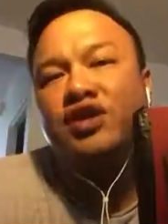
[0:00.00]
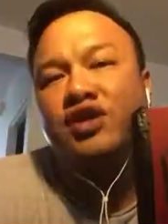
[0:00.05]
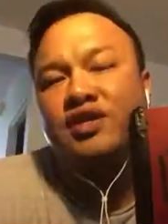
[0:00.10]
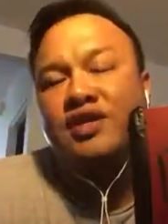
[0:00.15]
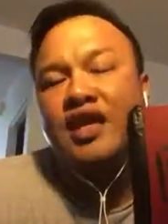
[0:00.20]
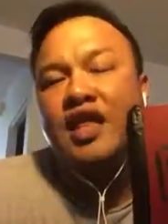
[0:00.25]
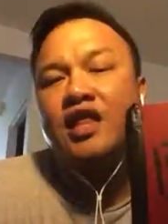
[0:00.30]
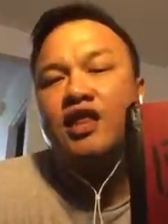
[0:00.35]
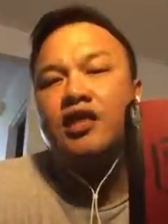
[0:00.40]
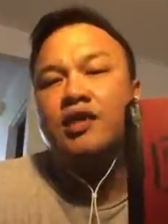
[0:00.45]
to
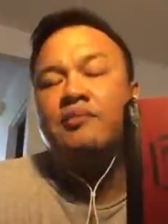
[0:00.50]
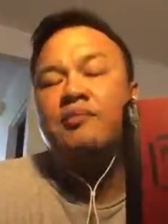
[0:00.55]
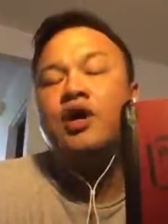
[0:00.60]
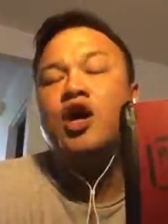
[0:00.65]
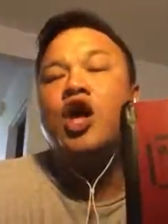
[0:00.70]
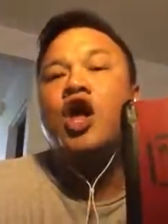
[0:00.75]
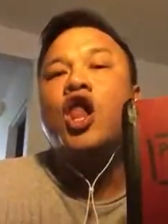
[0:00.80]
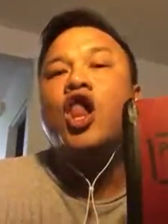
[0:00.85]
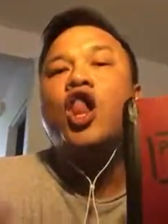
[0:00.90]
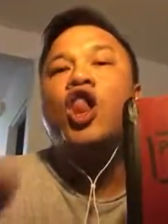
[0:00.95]
tell them
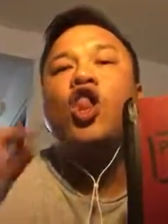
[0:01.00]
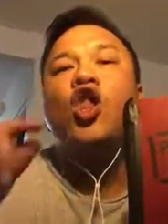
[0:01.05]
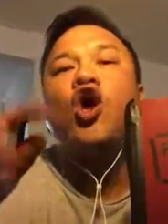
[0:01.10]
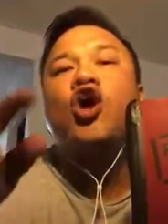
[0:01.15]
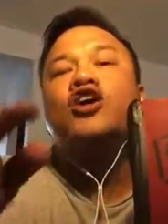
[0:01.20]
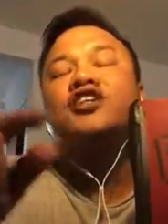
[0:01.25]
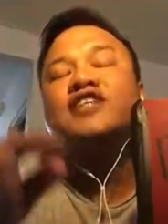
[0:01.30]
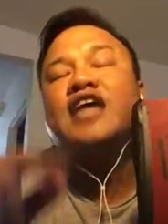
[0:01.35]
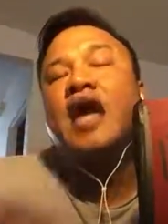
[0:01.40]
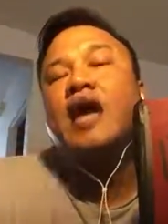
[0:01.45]
a
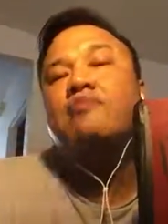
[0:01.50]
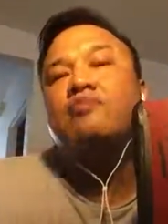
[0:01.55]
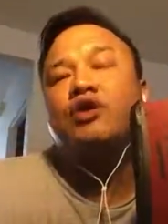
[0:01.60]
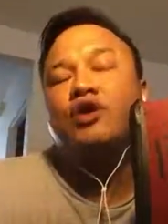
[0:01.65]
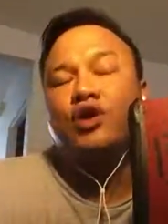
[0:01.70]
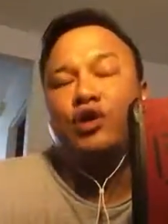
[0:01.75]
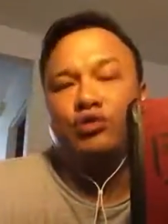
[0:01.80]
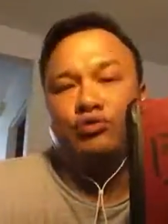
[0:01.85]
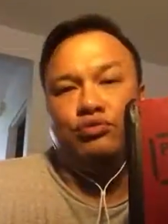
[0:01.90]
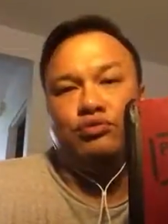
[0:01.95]
long time
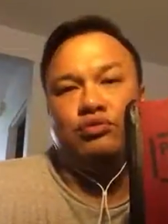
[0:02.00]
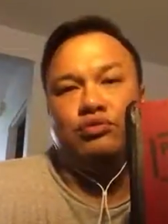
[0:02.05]
ago.